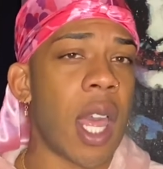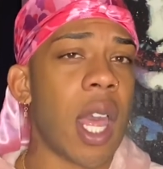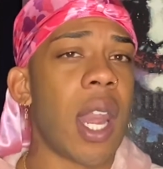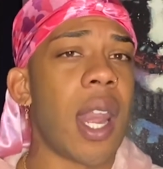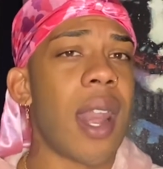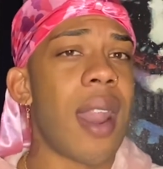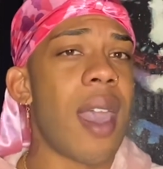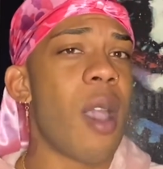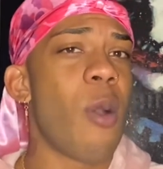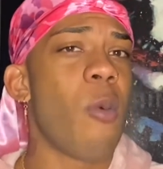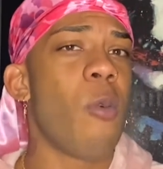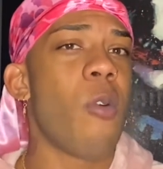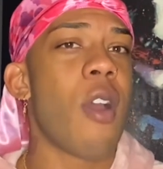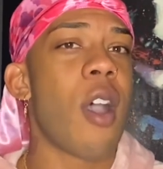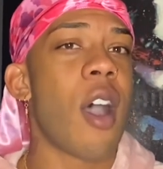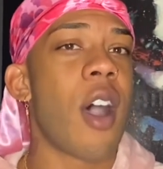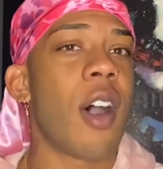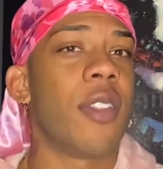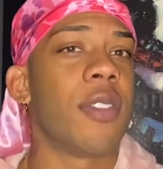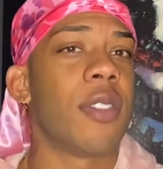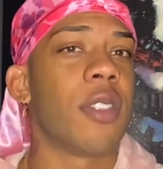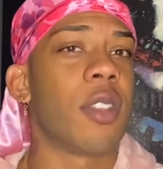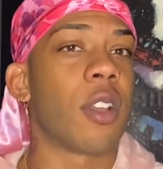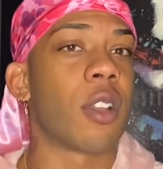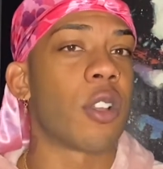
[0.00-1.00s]
Now we're
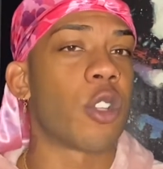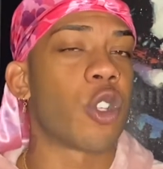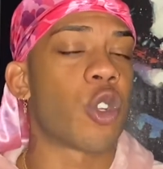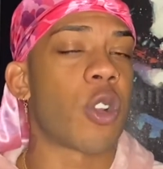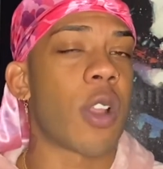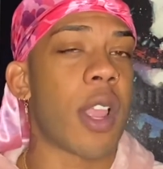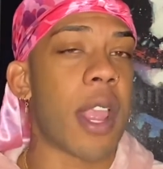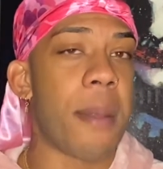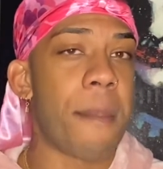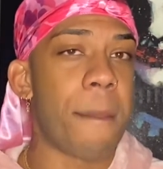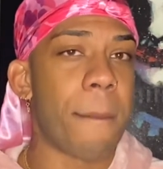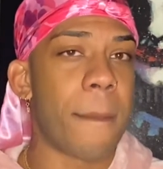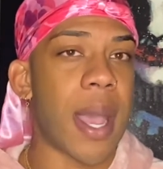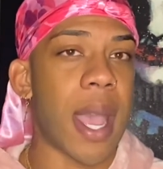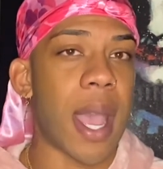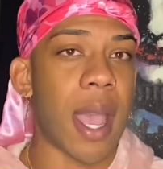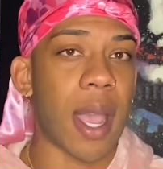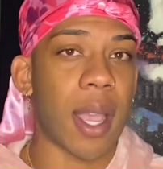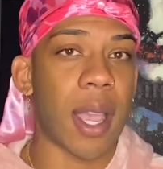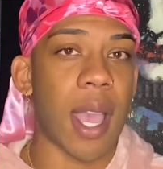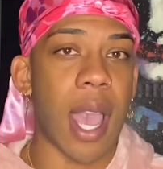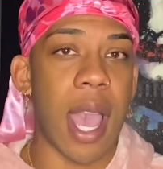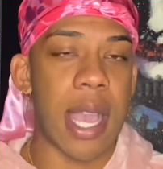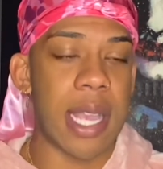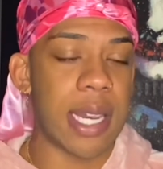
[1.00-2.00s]
on the train
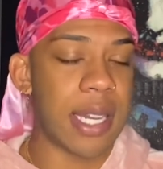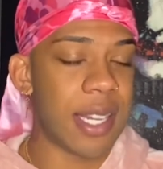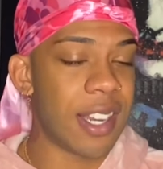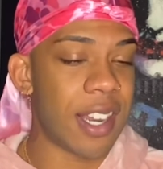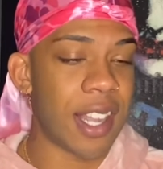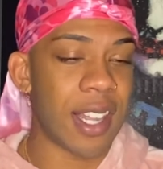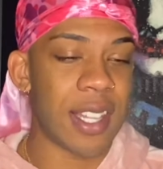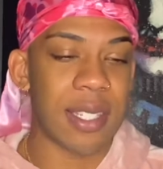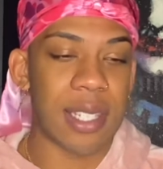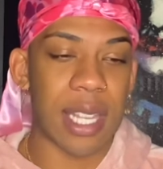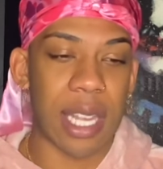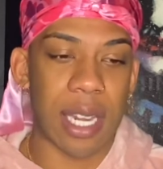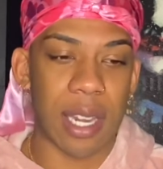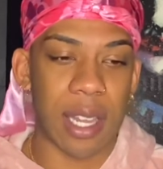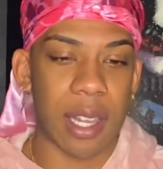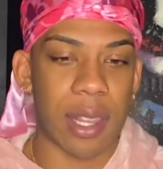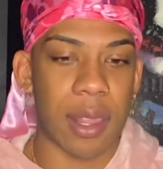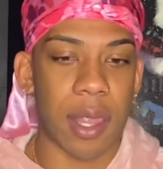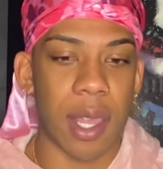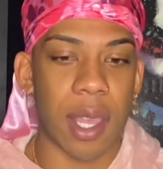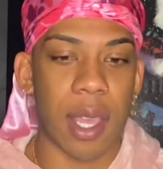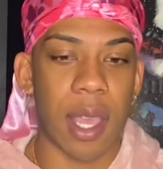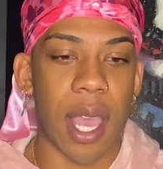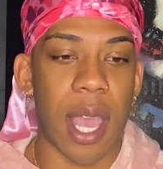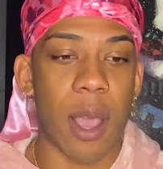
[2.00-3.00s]
back. I did not say
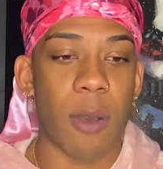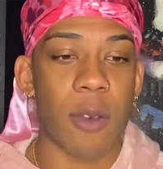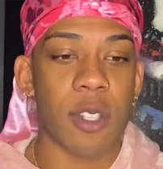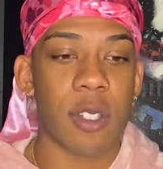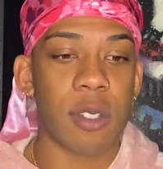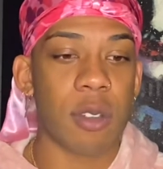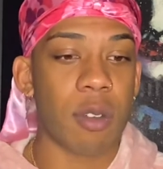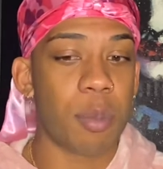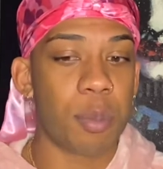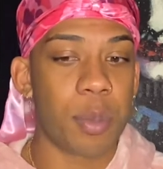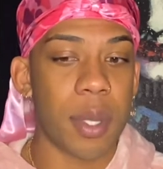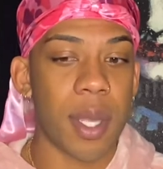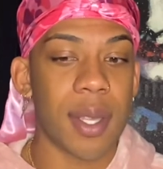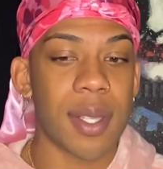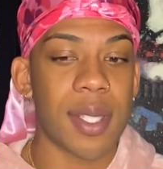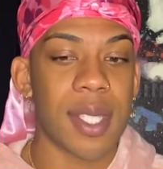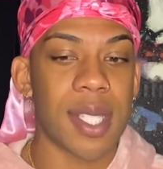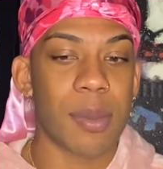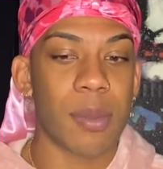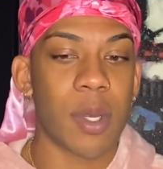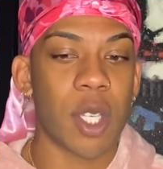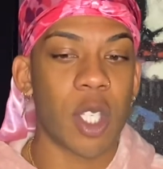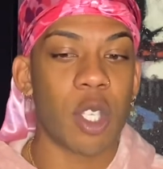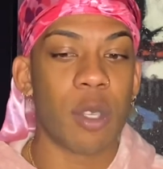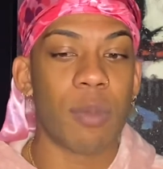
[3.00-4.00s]
nothing. I was so pissed.
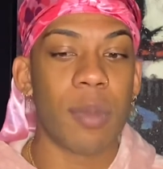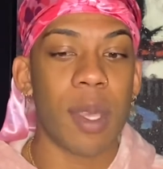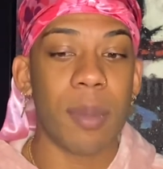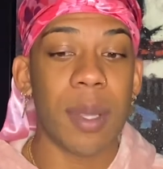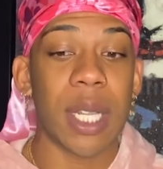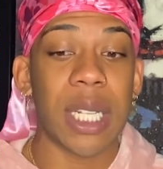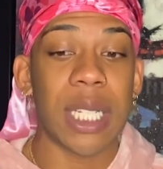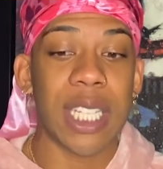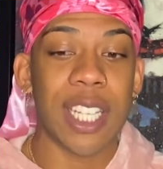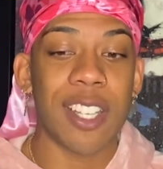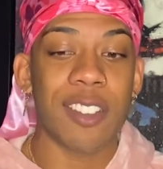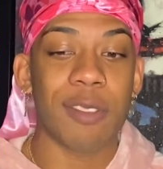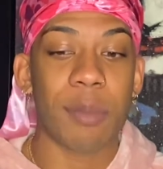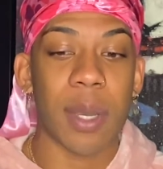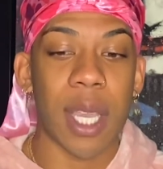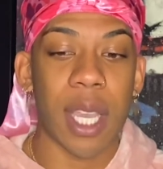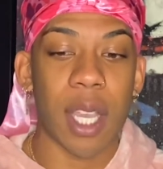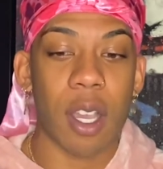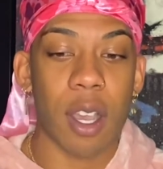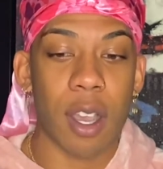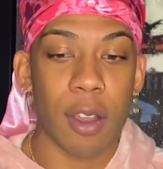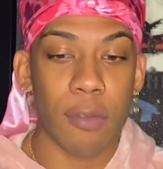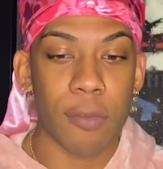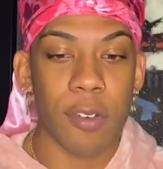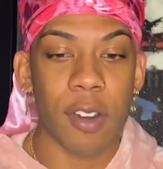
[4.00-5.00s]
I'm like, you made me leave my
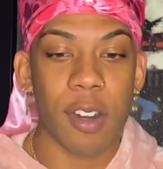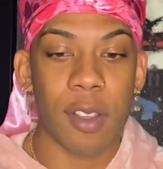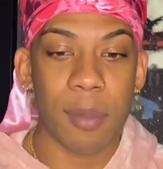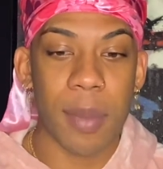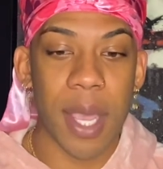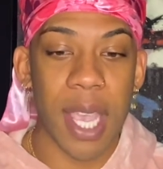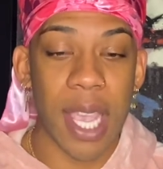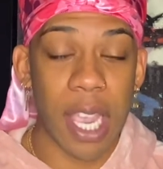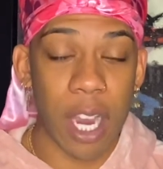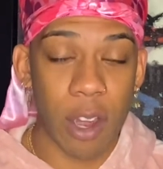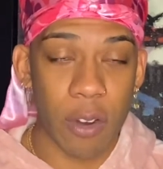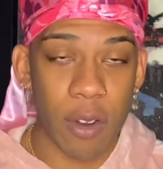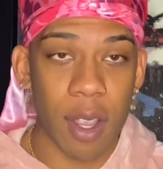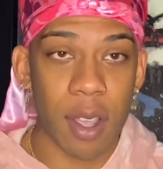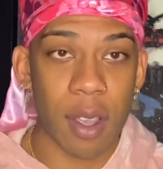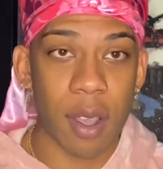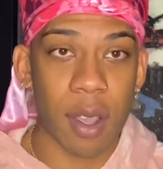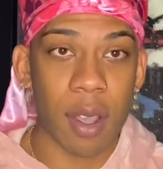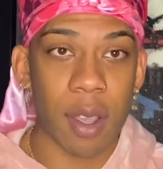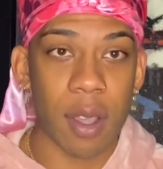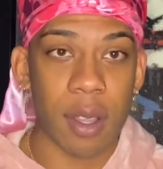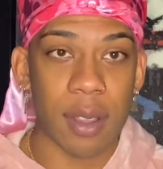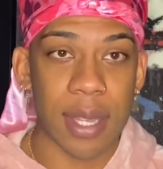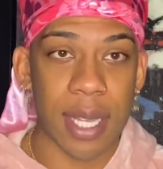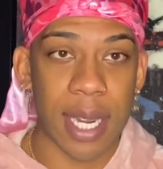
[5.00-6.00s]
comfort in my
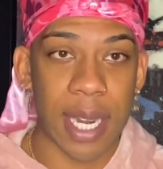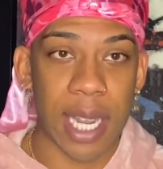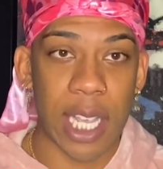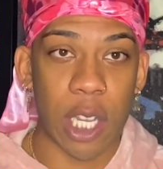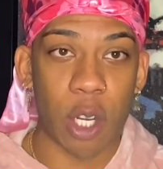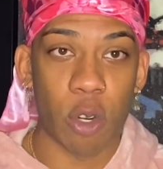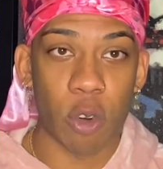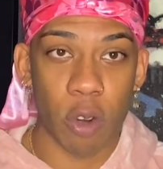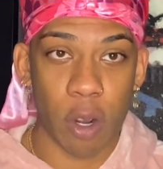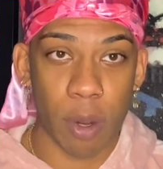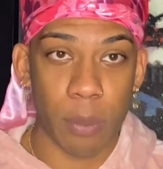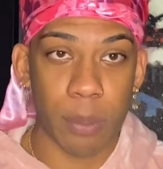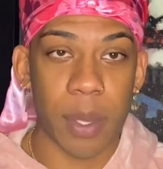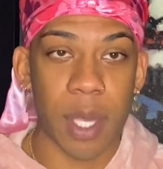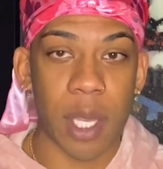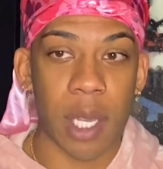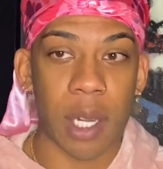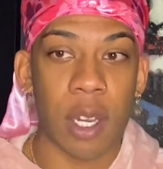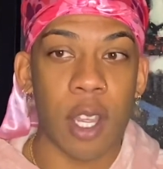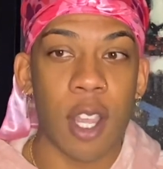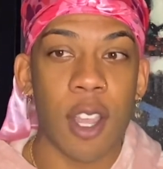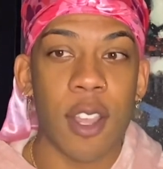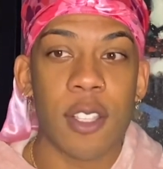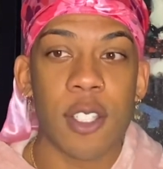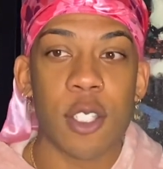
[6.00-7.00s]
area that I grew up in
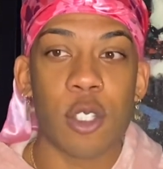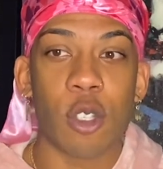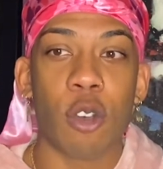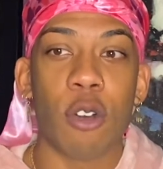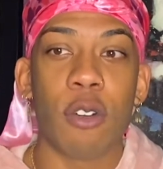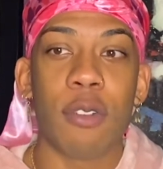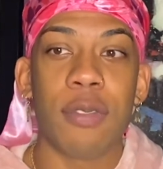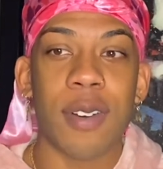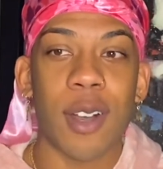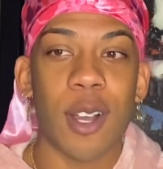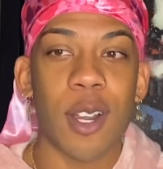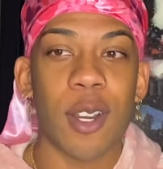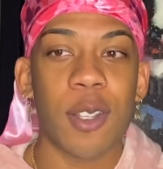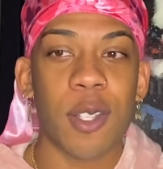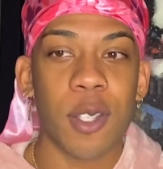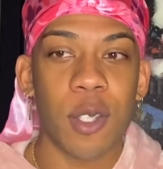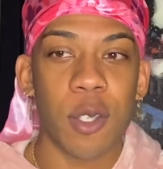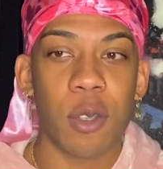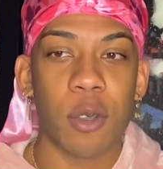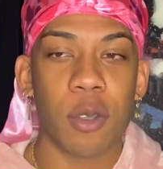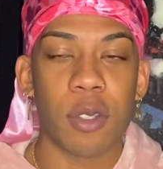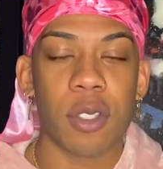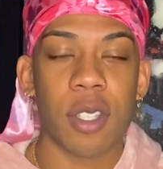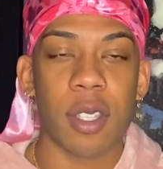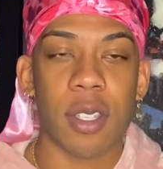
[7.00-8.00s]
to go follow
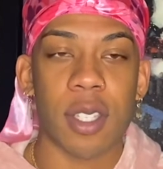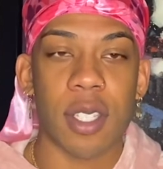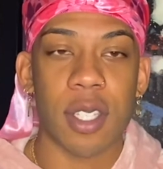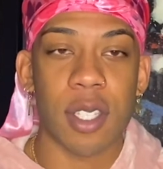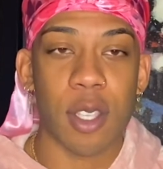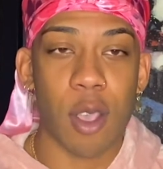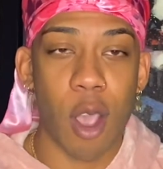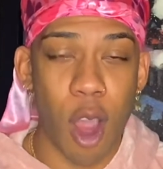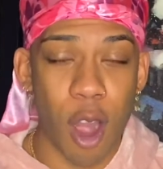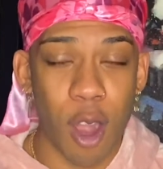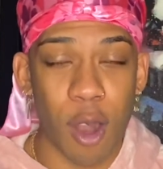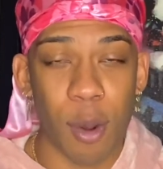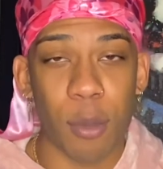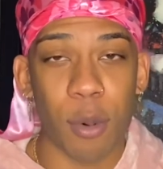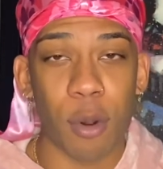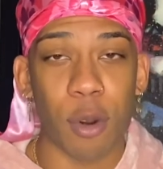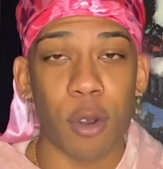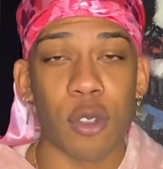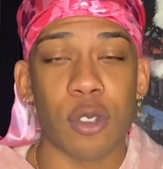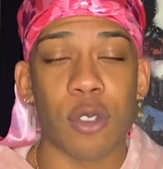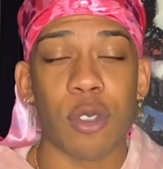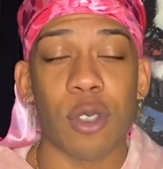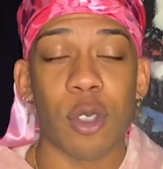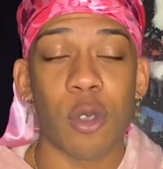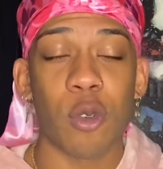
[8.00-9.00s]
you to Scarborough
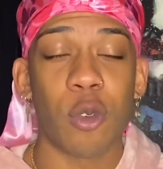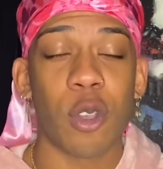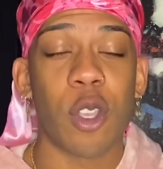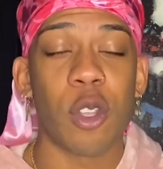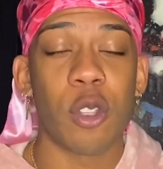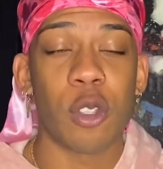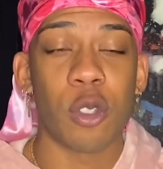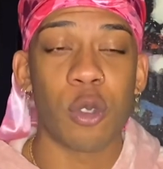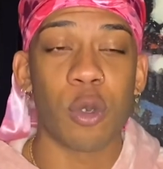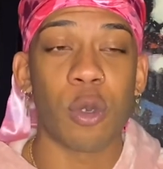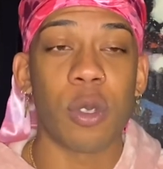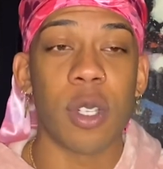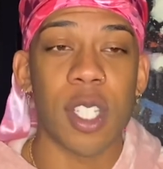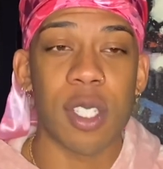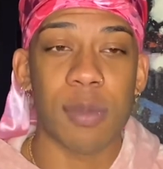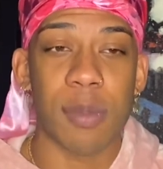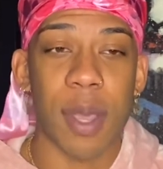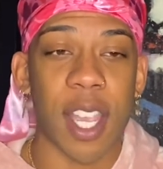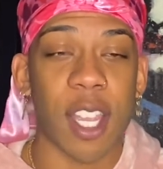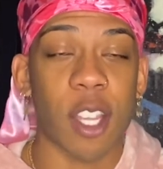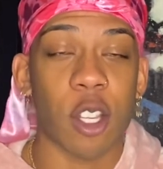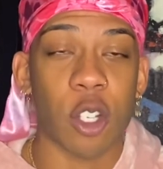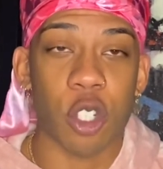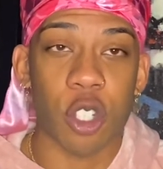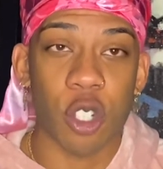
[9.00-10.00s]
so you can do these
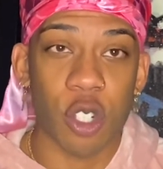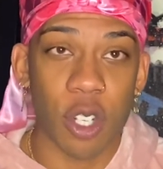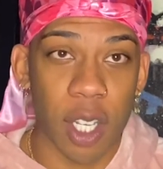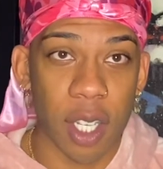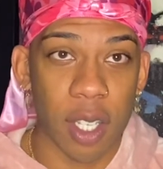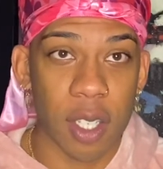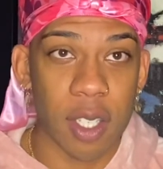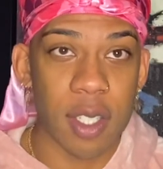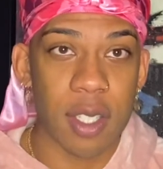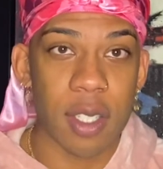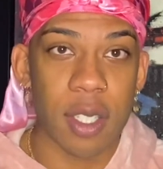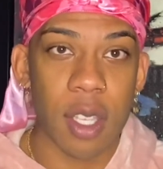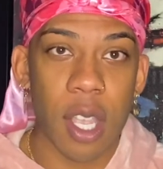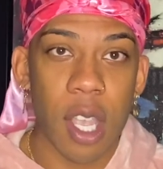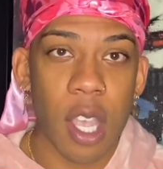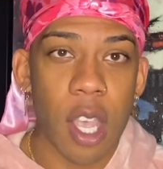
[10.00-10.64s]
bag of tricks.